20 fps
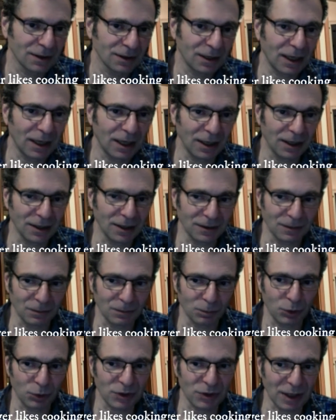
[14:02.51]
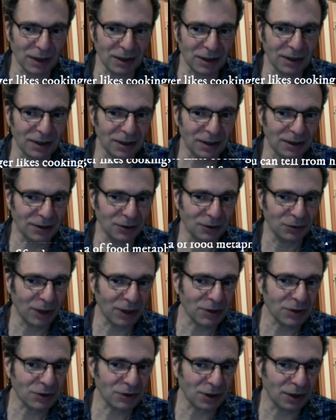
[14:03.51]
and presenting it in the
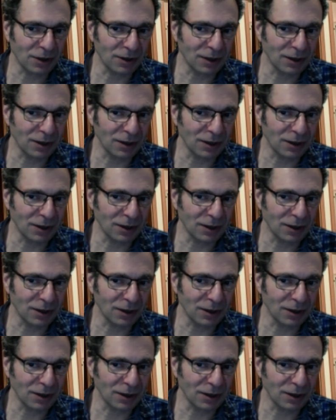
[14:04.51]
restaurant,